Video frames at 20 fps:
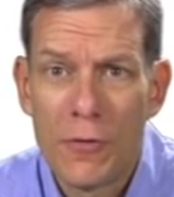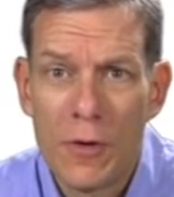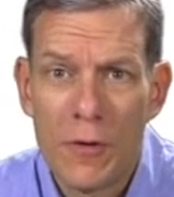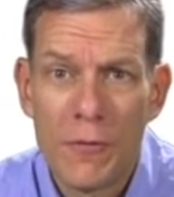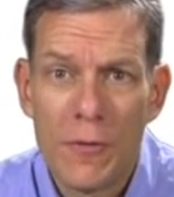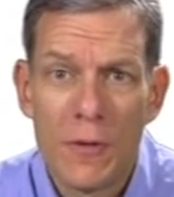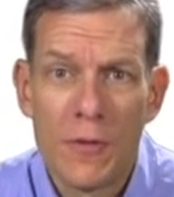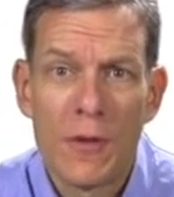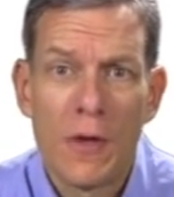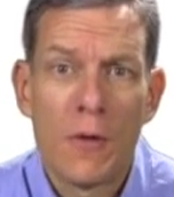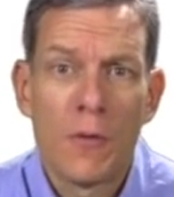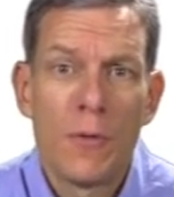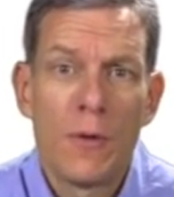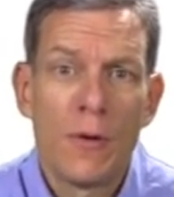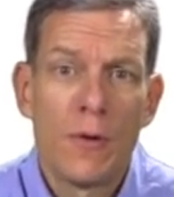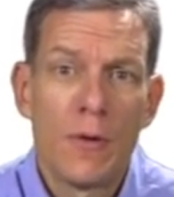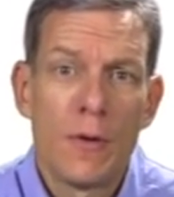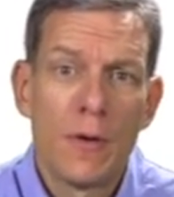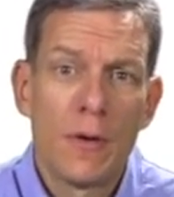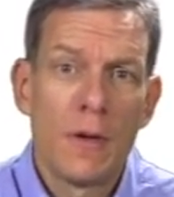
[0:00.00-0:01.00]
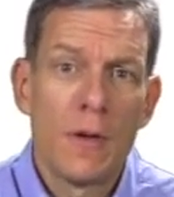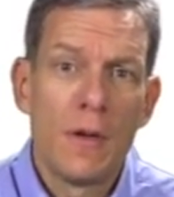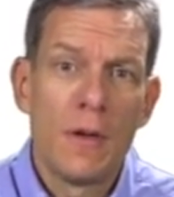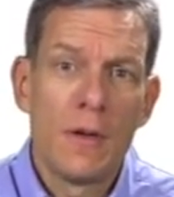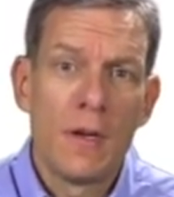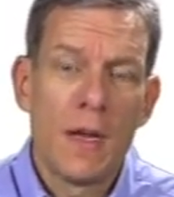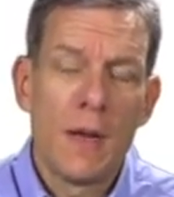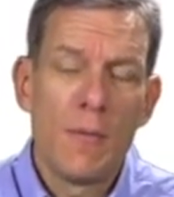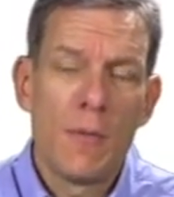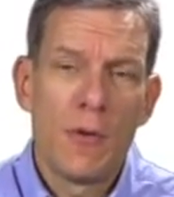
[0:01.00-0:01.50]
stuff that's out there in
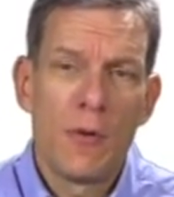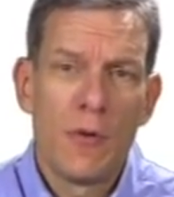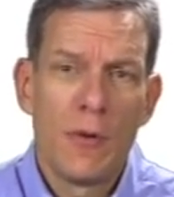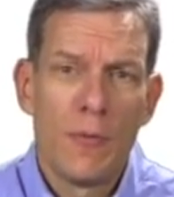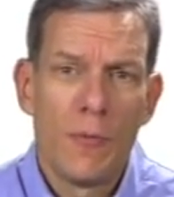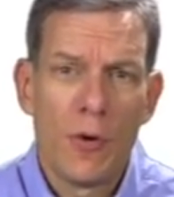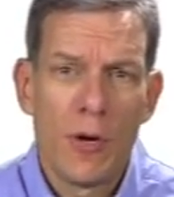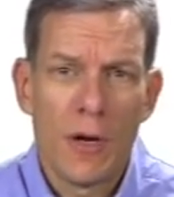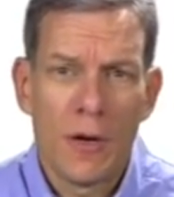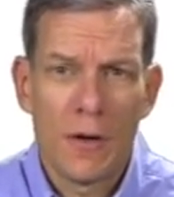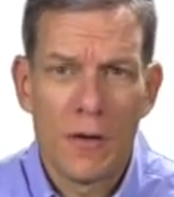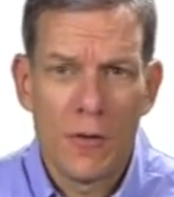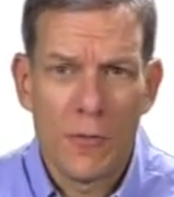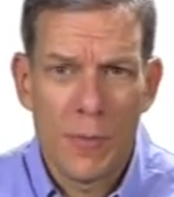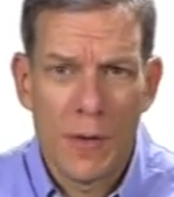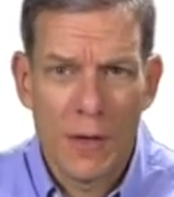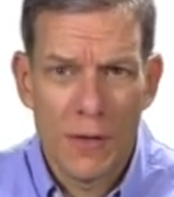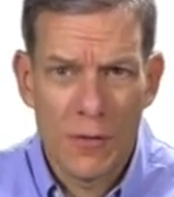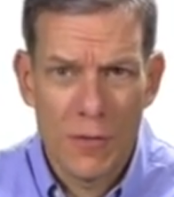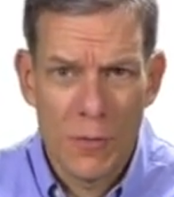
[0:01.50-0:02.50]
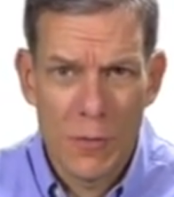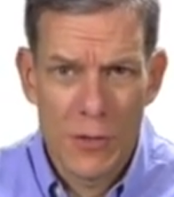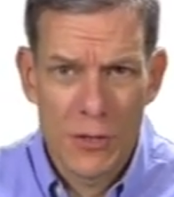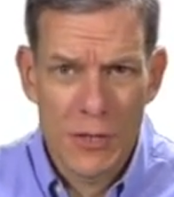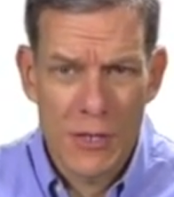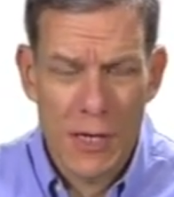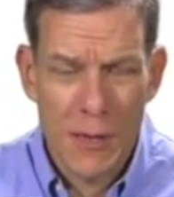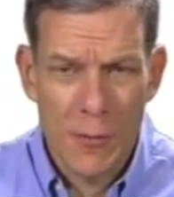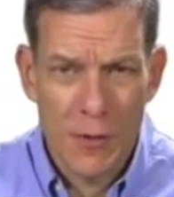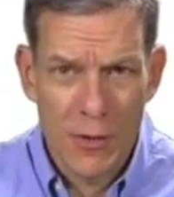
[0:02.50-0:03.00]
game theory. We're not going to spend too much
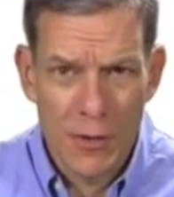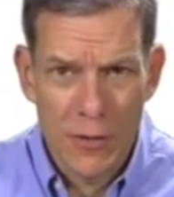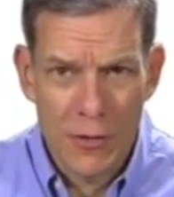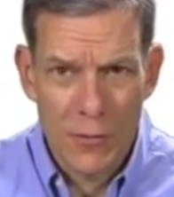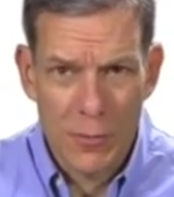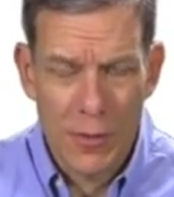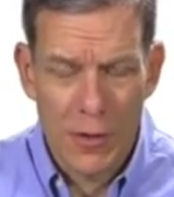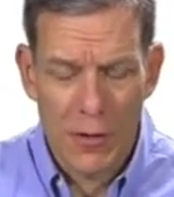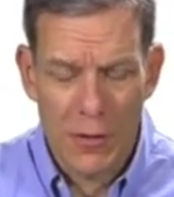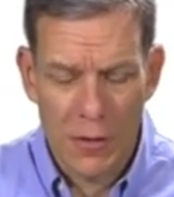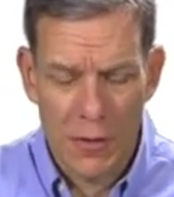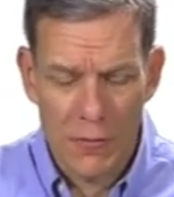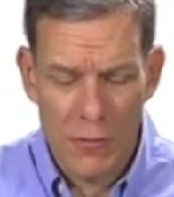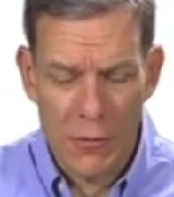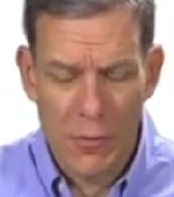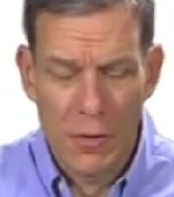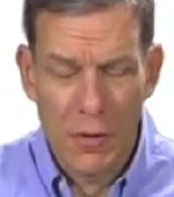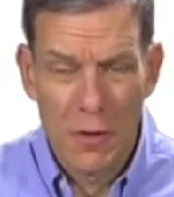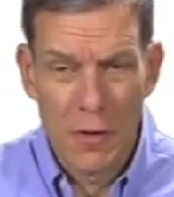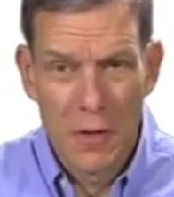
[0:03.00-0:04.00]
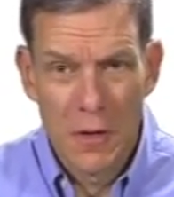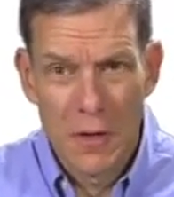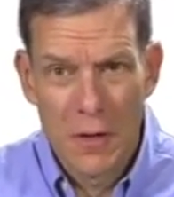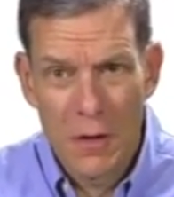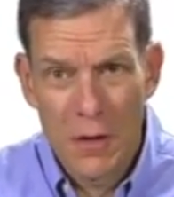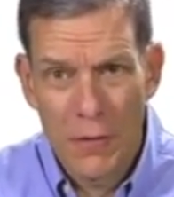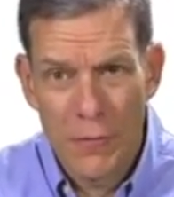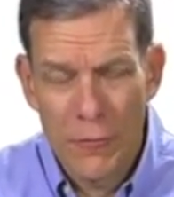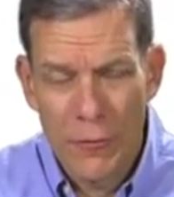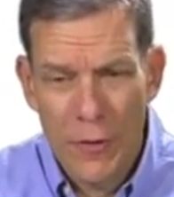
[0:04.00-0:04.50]
time on this, but I'll give you
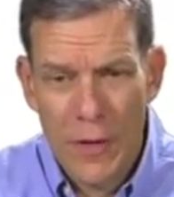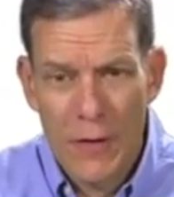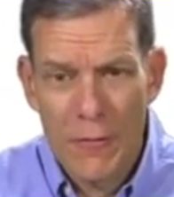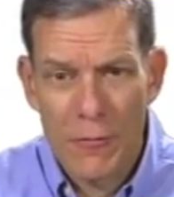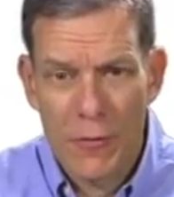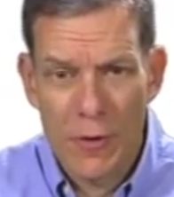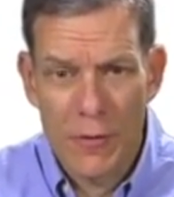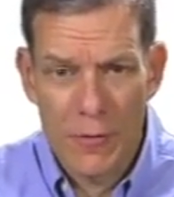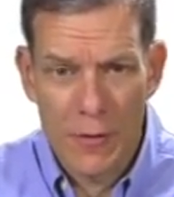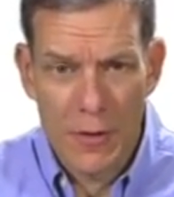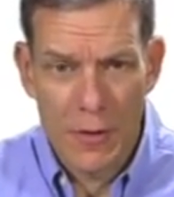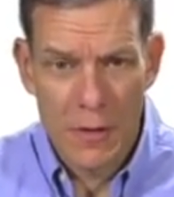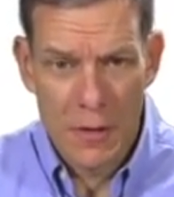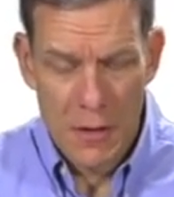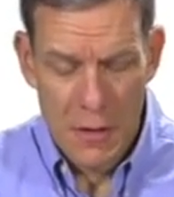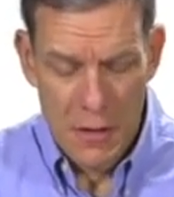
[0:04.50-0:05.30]
a flavor of it.